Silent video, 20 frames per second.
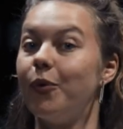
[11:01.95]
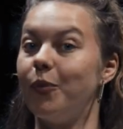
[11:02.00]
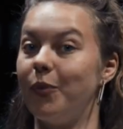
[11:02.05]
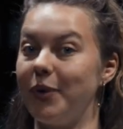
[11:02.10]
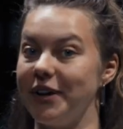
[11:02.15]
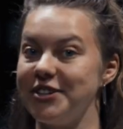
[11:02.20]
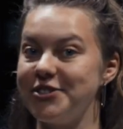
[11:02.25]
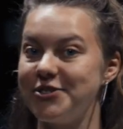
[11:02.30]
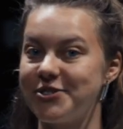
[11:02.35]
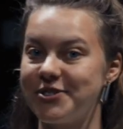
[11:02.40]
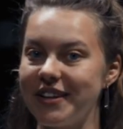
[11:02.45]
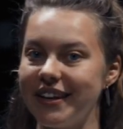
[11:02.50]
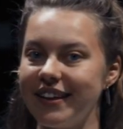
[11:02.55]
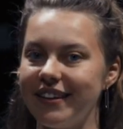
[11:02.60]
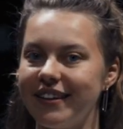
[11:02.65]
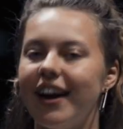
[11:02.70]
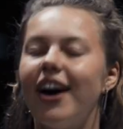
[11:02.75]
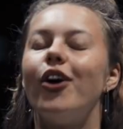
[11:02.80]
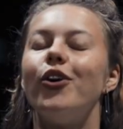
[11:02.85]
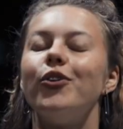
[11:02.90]
Where to see it?
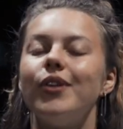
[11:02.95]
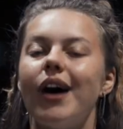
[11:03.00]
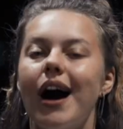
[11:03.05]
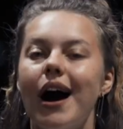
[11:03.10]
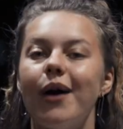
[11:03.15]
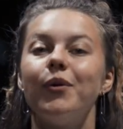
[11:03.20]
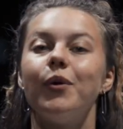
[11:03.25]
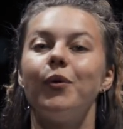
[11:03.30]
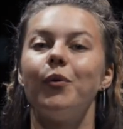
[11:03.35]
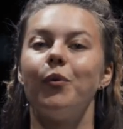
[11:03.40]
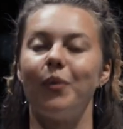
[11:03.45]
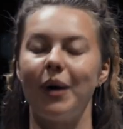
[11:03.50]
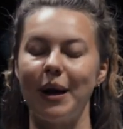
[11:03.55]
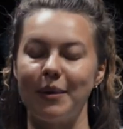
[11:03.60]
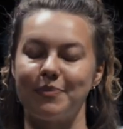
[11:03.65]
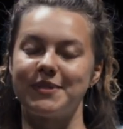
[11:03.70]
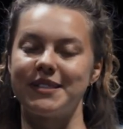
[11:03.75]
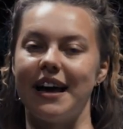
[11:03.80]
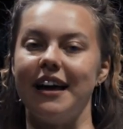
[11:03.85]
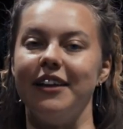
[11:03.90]
On our
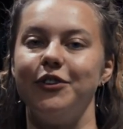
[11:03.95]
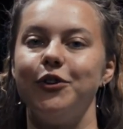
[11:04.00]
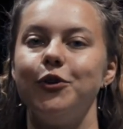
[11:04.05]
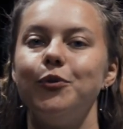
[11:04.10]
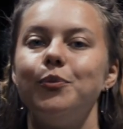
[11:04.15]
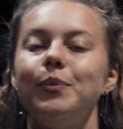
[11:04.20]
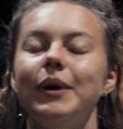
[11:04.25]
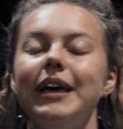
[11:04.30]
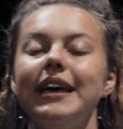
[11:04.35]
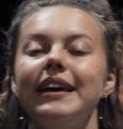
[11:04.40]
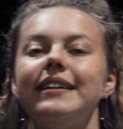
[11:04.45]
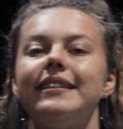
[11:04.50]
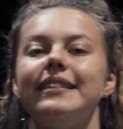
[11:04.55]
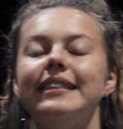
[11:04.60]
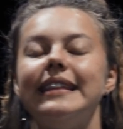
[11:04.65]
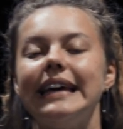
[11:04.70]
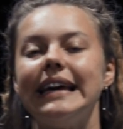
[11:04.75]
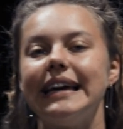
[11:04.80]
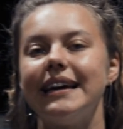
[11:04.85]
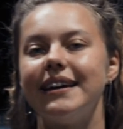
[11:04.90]
website. You make
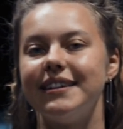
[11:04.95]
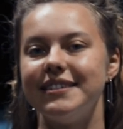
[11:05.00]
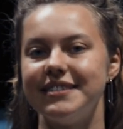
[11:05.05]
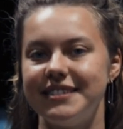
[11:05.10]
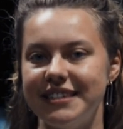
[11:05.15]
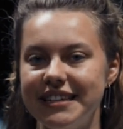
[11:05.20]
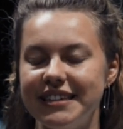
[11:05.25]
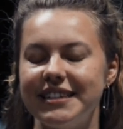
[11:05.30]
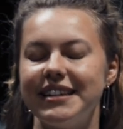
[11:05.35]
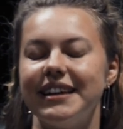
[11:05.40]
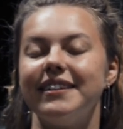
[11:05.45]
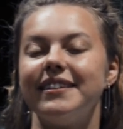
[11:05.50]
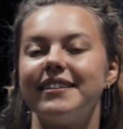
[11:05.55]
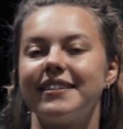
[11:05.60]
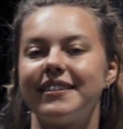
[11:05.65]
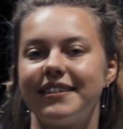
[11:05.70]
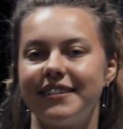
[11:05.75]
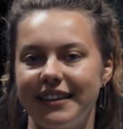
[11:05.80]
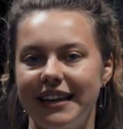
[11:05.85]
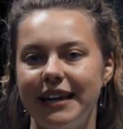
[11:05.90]
the detail
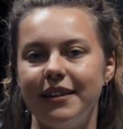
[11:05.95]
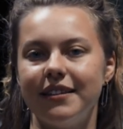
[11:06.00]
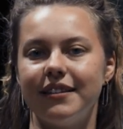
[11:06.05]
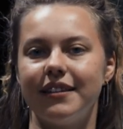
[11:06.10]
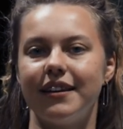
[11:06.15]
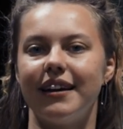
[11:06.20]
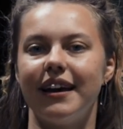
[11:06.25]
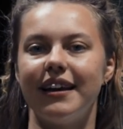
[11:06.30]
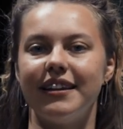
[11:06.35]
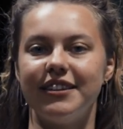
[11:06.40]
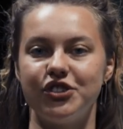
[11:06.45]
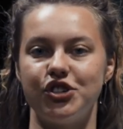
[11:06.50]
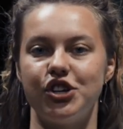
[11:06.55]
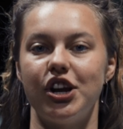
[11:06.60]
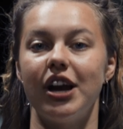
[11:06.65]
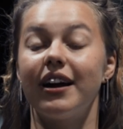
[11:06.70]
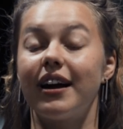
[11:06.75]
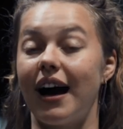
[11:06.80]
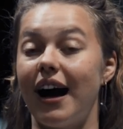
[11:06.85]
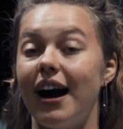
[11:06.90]
clean and
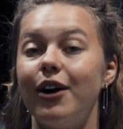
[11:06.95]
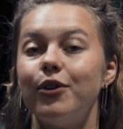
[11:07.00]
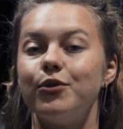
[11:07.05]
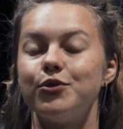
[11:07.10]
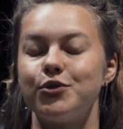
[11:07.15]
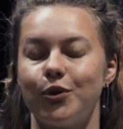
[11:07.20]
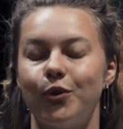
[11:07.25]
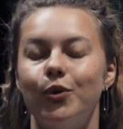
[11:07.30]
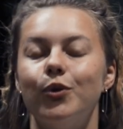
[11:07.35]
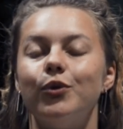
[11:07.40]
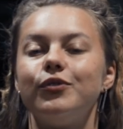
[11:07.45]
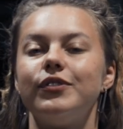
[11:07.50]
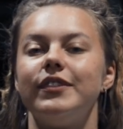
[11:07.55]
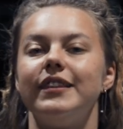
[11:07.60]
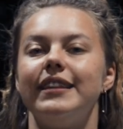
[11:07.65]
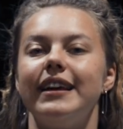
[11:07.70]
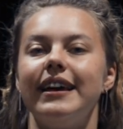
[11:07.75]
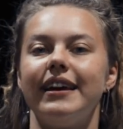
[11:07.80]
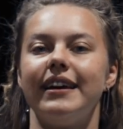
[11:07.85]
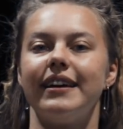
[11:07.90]
check out of
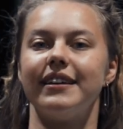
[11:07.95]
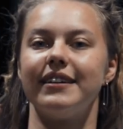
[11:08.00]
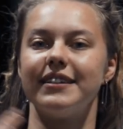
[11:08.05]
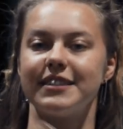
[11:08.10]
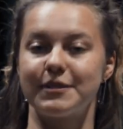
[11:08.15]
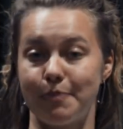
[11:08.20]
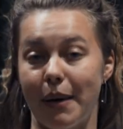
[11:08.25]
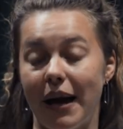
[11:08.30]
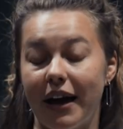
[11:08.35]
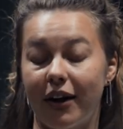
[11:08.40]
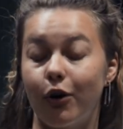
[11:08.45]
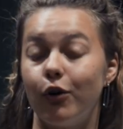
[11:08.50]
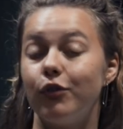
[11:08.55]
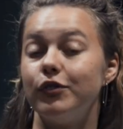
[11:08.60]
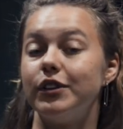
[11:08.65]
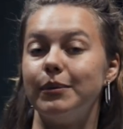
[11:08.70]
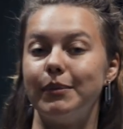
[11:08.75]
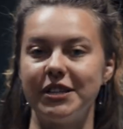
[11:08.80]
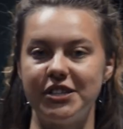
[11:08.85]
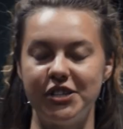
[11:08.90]
the spec of
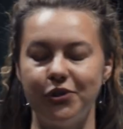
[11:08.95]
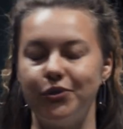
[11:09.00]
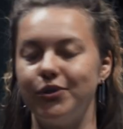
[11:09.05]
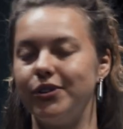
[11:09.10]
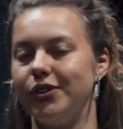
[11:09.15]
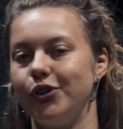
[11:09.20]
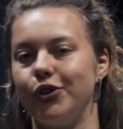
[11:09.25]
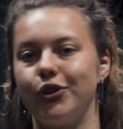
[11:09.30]
the material.